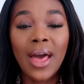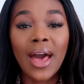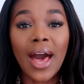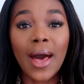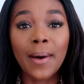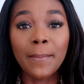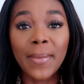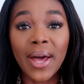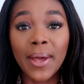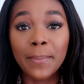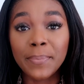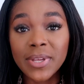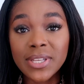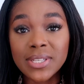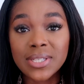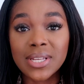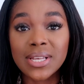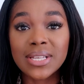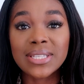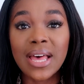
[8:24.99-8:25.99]
and my
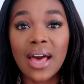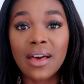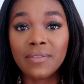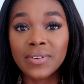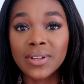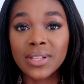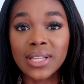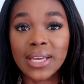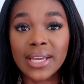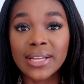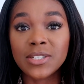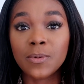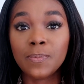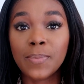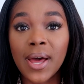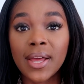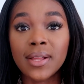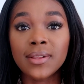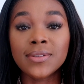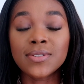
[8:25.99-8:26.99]
business heavily
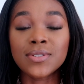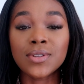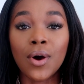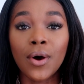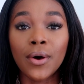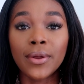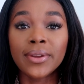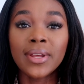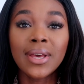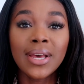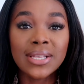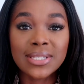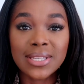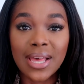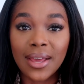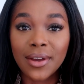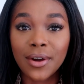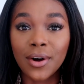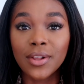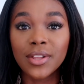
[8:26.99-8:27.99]
depends on
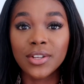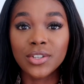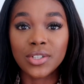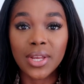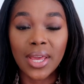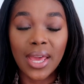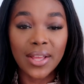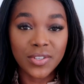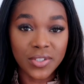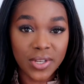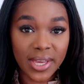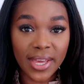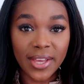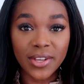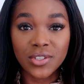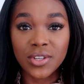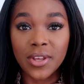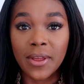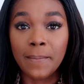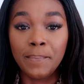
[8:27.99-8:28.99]
psychology,
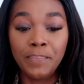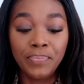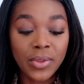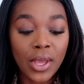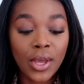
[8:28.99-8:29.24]
education,